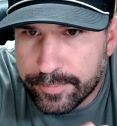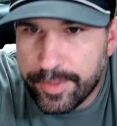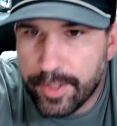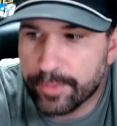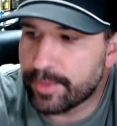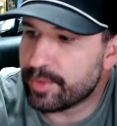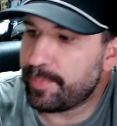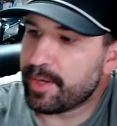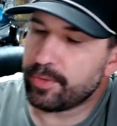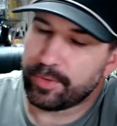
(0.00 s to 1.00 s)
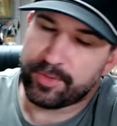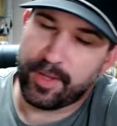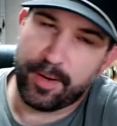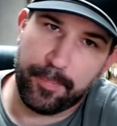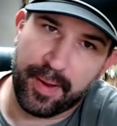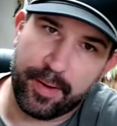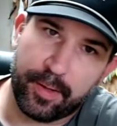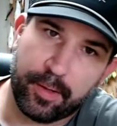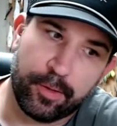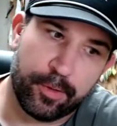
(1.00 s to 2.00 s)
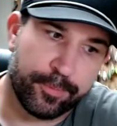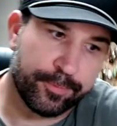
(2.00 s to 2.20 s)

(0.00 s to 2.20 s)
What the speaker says: Delta Special. Is that a bandit color?